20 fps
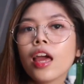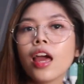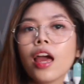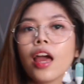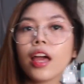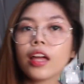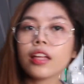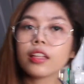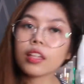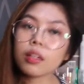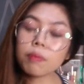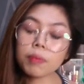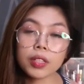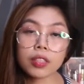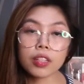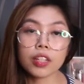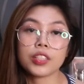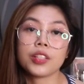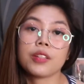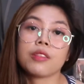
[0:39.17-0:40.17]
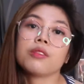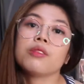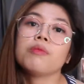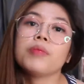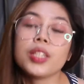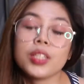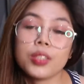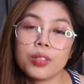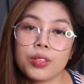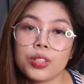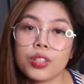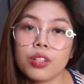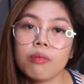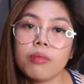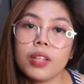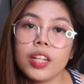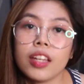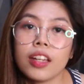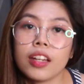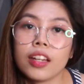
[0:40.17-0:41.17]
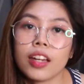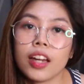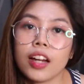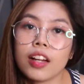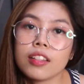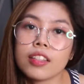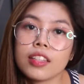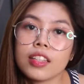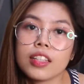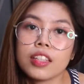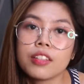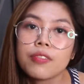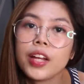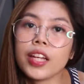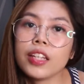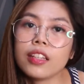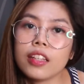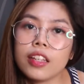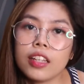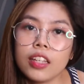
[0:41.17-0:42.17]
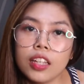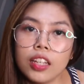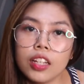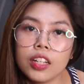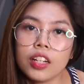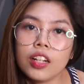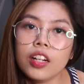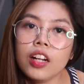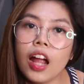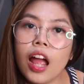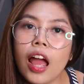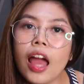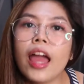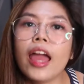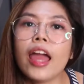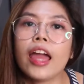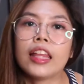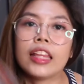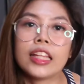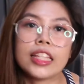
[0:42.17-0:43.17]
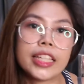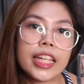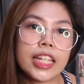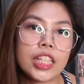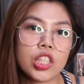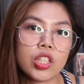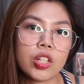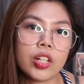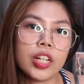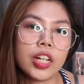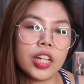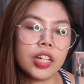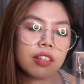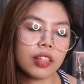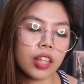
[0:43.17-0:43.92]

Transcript: And keep in touch through my social media accounts. It's right here. And let's get started.